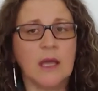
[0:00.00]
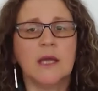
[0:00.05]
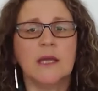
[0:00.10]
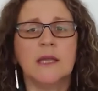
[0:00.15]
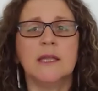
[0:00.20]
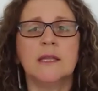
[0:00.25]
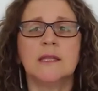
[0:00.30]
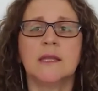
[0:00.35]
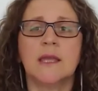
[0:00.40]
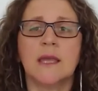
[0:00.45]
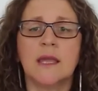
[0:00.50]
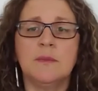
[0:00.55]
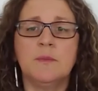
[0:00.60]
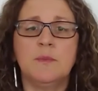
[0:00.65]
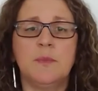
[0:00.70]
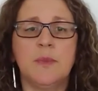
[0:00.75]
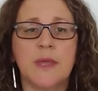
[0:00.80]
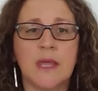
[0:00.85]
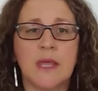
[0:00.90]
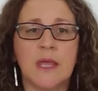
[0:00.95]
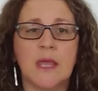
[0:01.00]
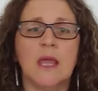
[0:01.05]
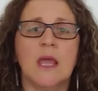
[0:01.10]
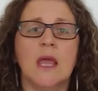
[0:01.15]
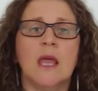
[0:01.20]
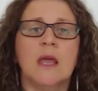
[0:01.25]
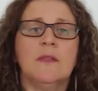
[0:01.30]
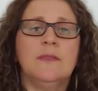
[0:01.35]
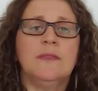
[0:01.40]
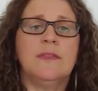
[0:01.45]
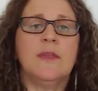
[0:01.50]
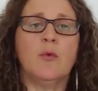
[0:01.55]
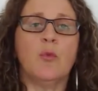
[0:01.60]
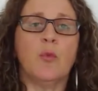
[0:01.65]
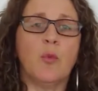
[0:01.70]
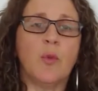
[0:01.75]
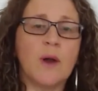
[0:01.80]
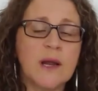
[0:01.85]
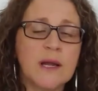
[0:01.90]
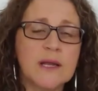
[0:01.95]
it can be the
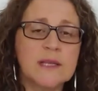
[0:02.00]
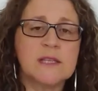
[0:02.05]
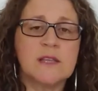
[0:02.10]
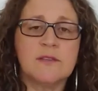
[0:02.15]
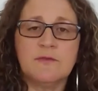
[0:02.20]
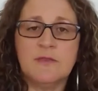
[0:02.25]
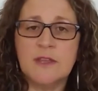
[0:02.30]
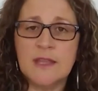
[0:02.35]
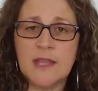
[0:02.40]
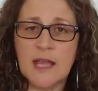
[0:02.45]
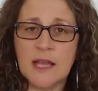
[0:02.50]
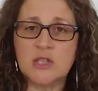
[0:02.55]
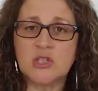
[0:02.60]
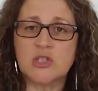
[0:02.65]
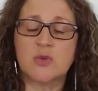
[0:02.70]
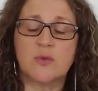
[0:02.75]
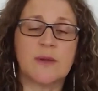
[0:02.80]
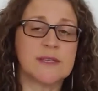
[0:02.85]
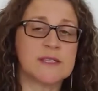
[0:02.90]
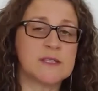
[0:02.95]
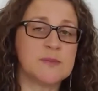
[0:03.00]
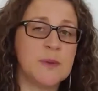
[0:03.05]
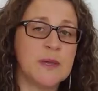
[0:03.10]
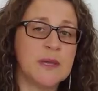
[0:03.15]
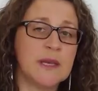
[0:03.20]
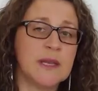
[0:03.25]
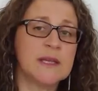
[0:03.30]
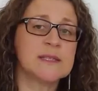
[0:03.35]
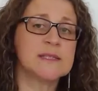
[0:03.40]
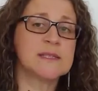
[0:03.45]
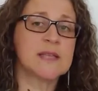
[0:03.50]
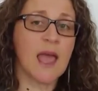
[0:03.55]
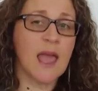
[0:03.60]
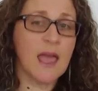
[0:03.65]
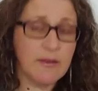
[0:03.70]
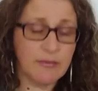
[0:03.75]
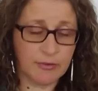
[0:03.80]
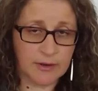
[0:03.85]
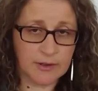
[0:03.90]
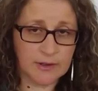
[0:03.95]
worst financial experience
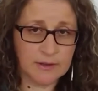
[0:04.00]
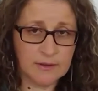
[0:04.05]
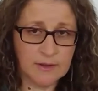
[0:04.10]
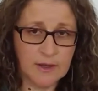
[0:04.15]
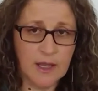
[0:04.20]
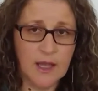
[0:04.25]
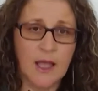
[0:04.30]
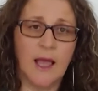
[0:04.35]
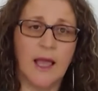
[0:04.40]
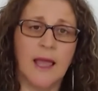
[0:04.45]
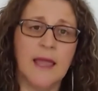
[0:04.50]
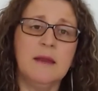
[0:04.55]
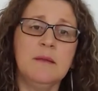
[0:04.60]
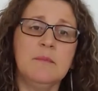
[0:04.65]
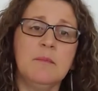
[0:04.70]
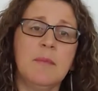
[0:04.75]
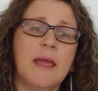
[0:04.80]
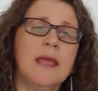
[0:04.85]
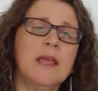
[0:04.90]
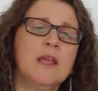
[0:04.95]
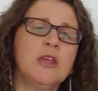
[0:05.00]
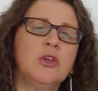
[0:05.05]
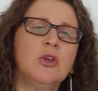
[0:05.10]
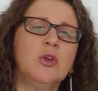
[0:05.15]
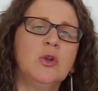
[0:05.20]
ever and make you